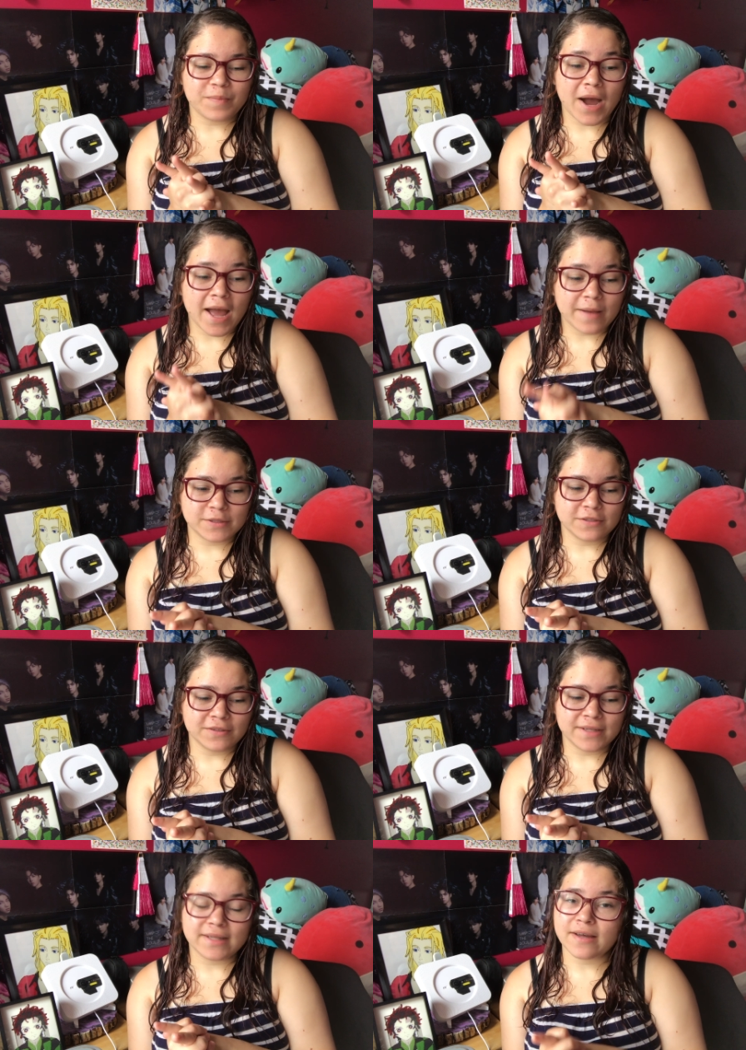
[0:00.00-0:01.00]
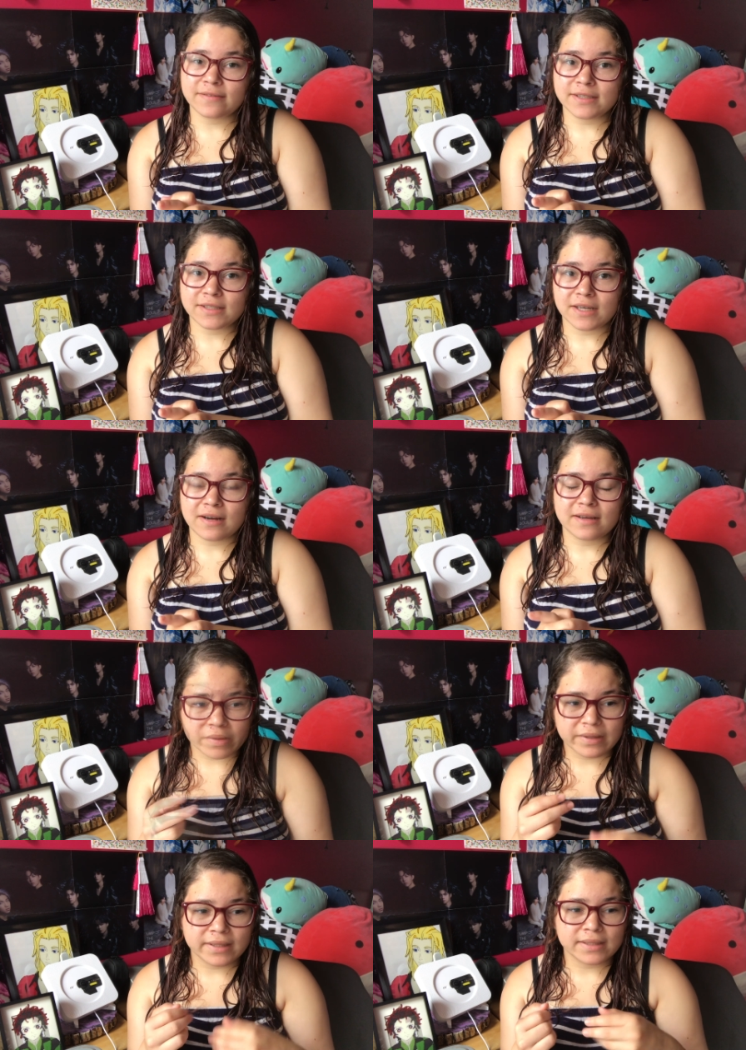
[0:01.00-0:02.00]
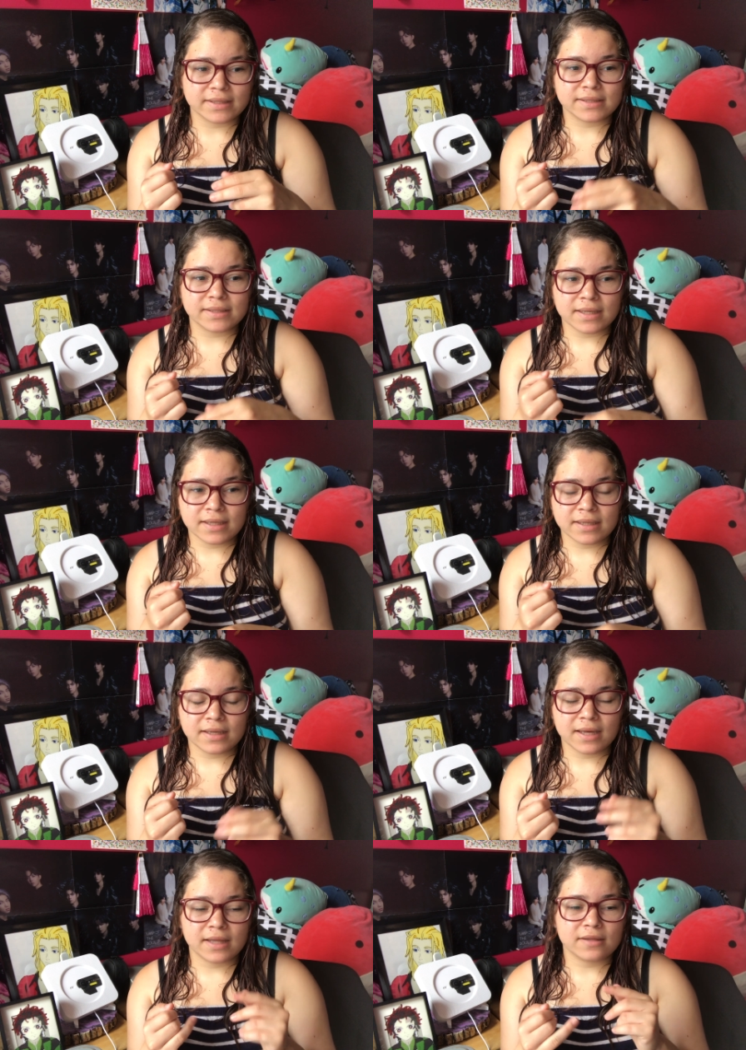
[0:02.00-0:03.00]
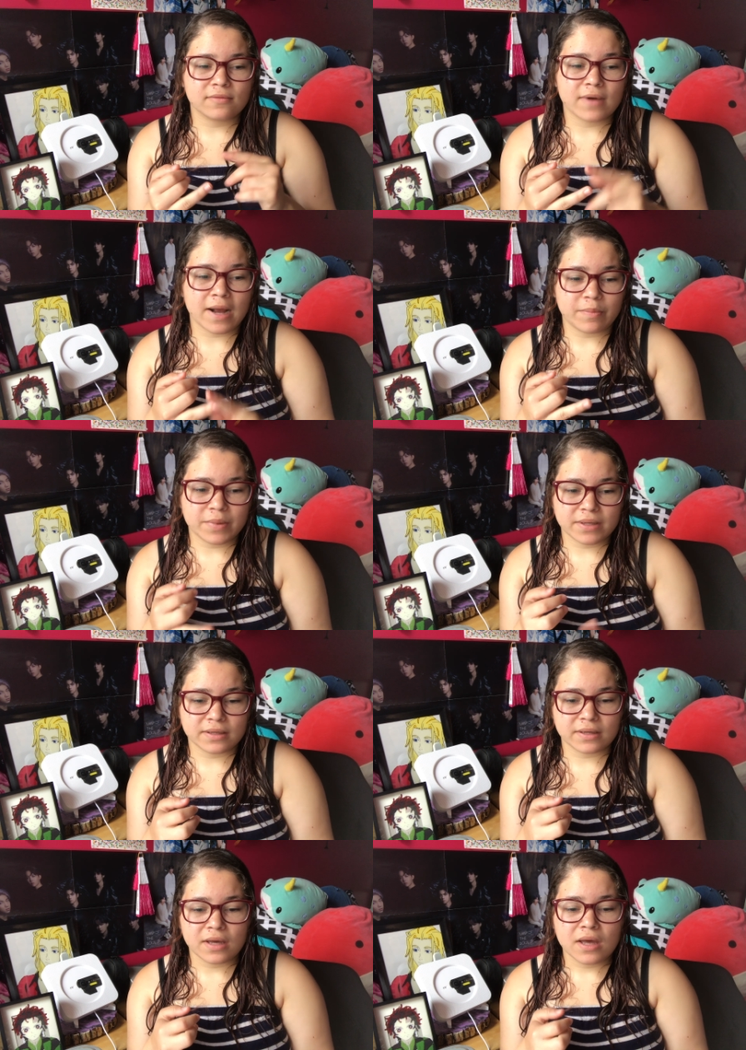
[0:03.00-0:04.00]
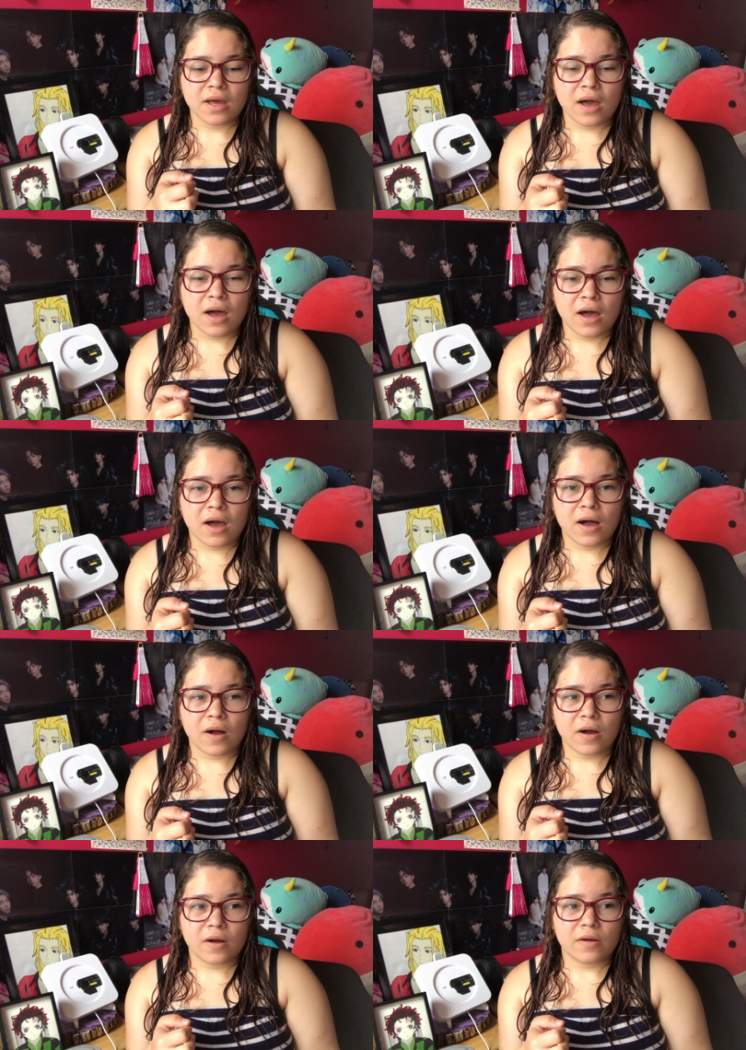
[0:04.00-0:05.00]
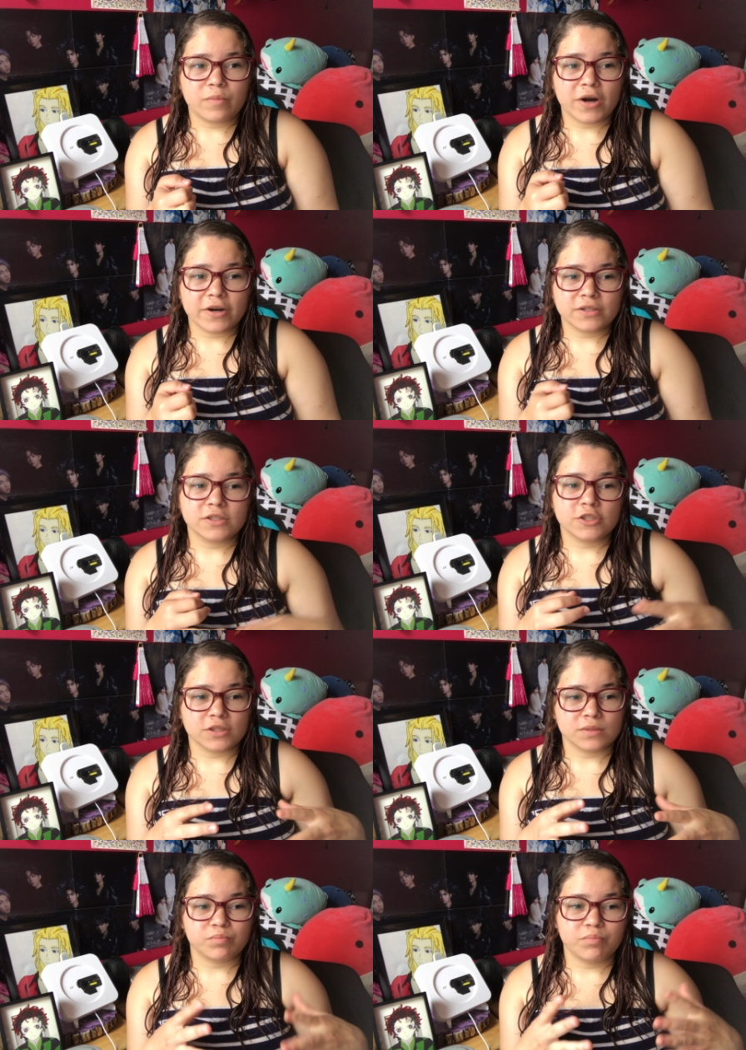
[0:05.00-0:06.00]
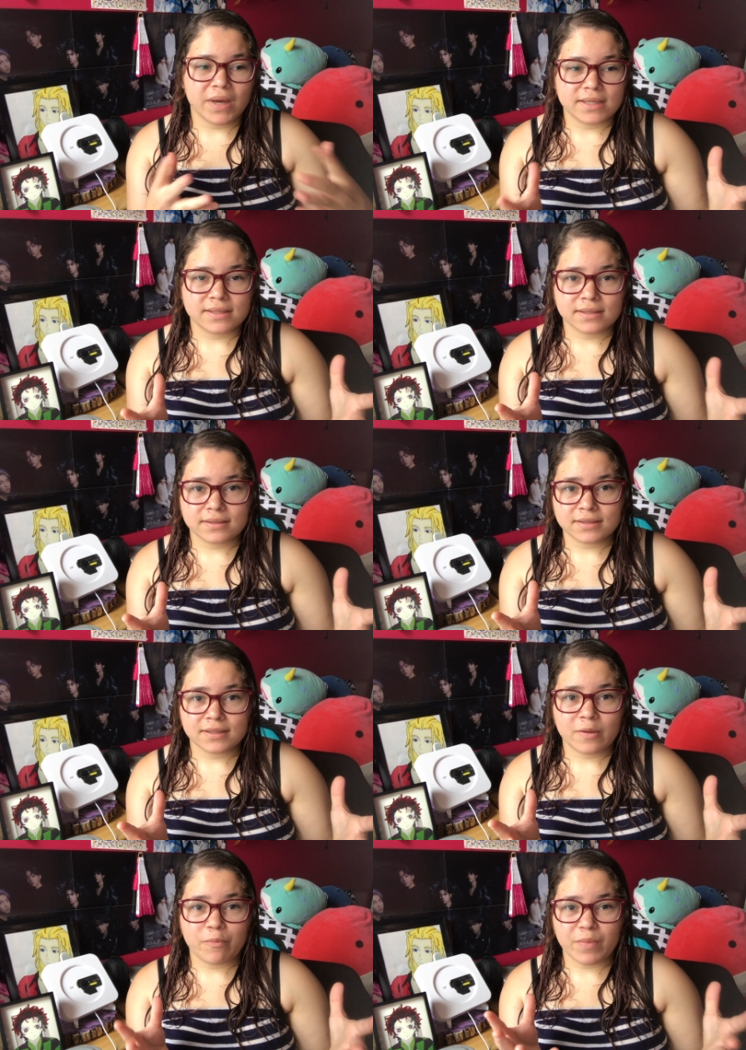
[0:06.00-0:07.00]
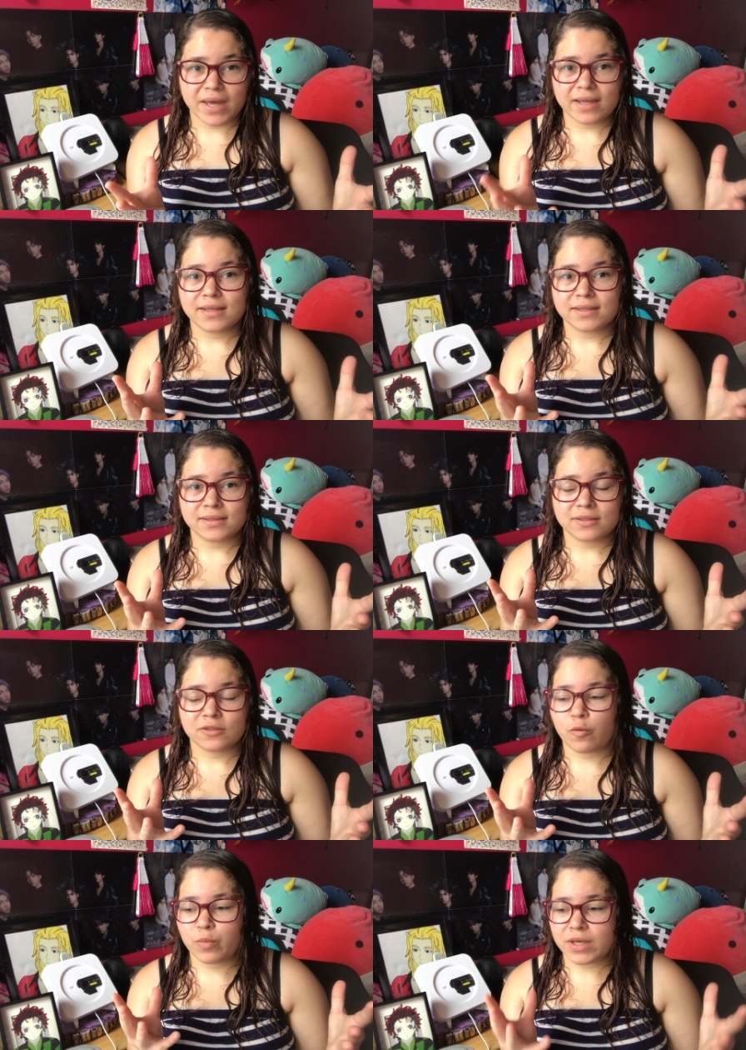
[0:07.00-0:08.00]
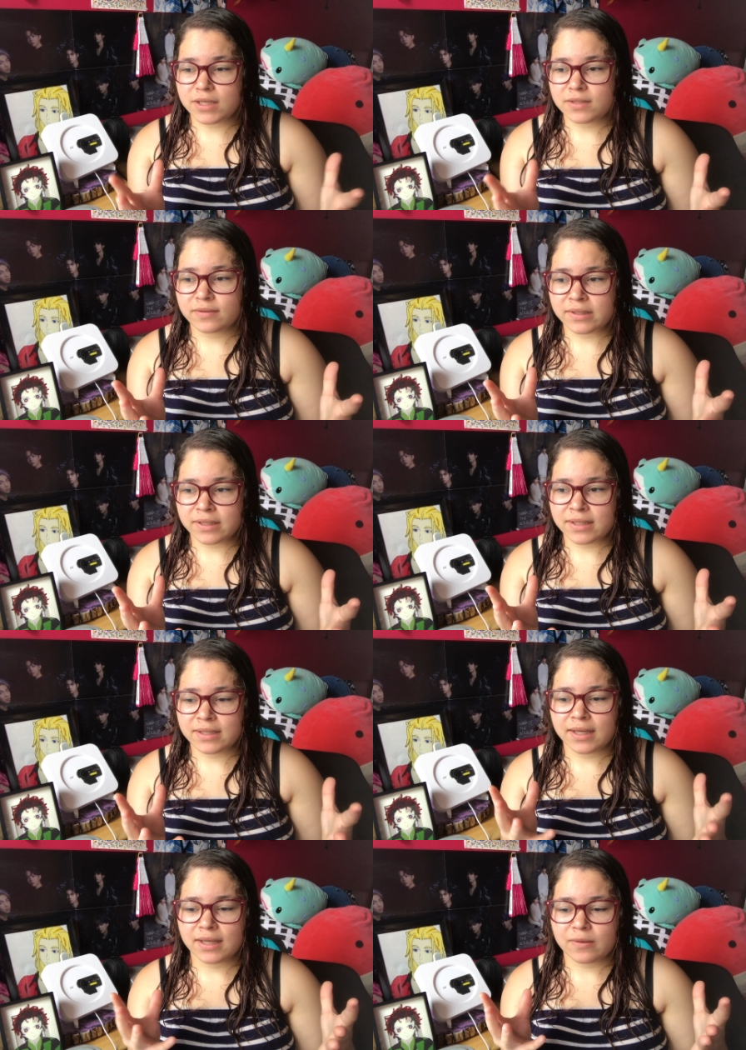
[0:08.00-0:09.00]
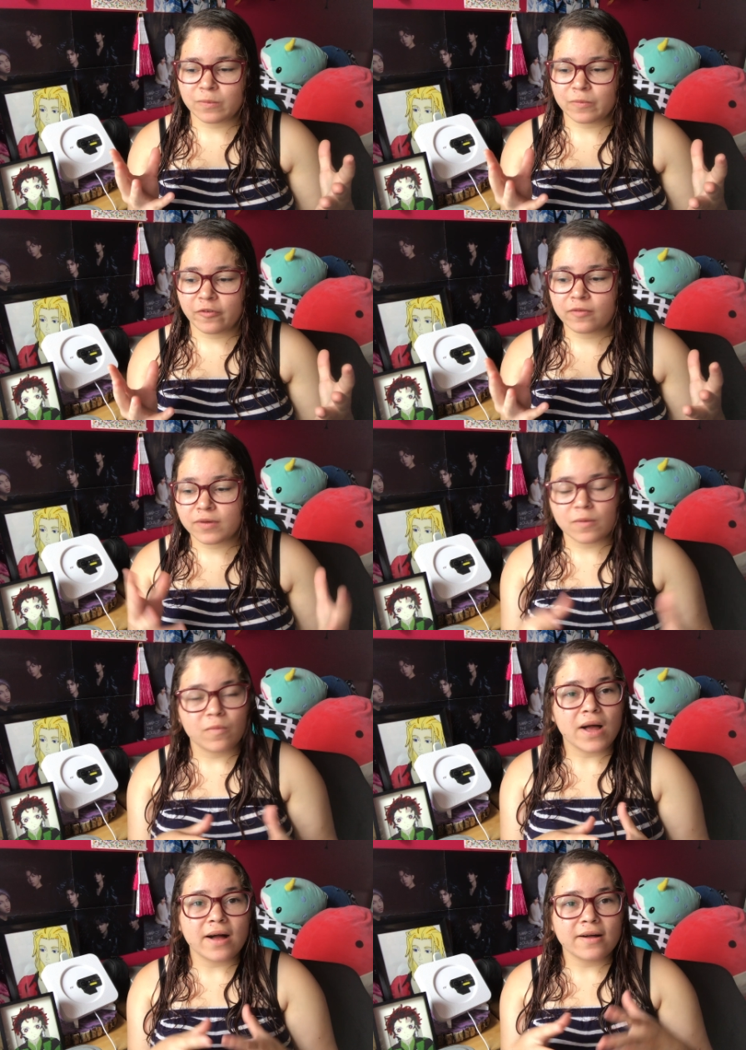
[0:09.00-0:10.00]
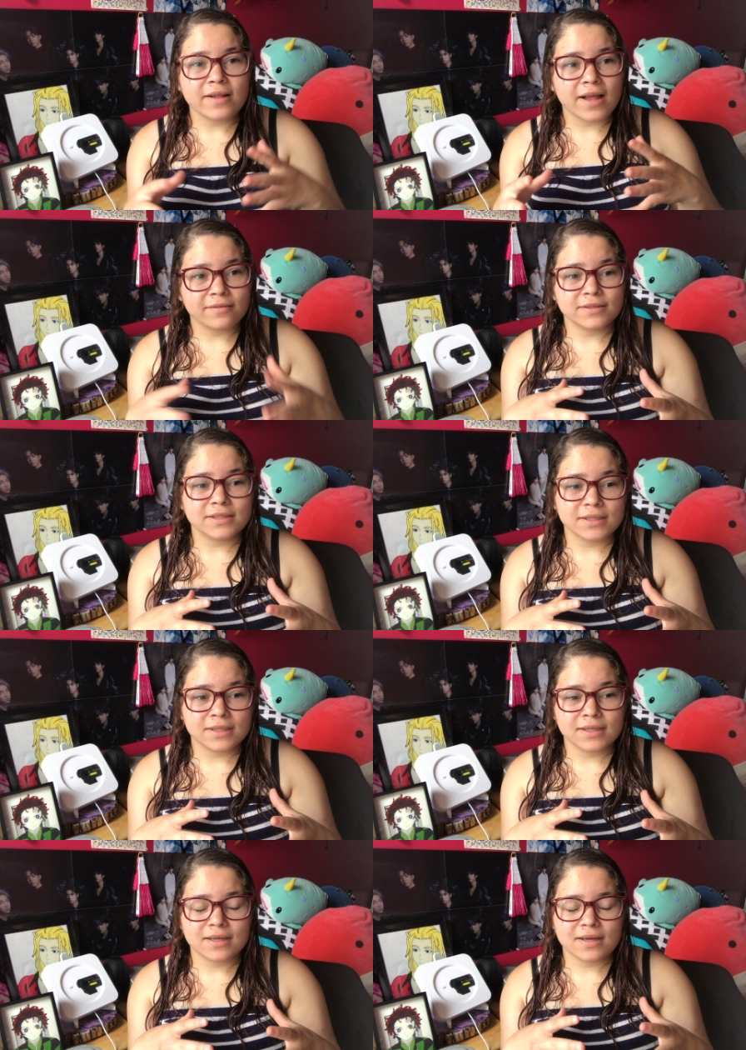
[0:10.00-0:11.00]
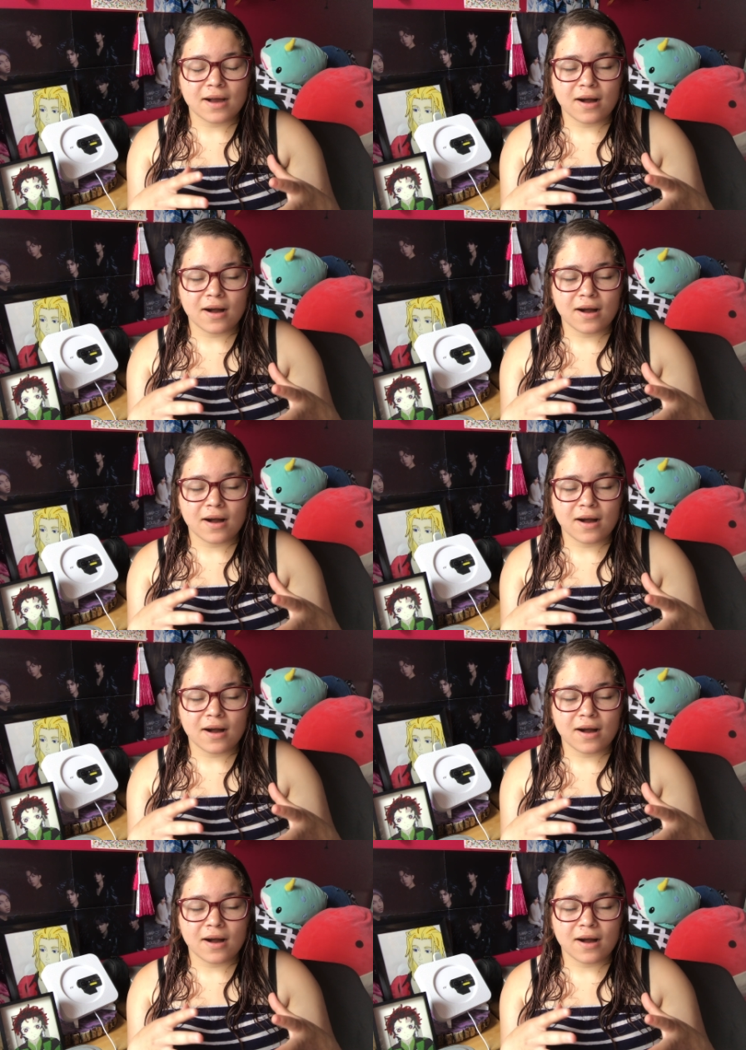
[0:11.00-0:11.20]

I absolutely love this song. Like the singing and the rapping parts just basically made this so peacefully, like it fit well, everything.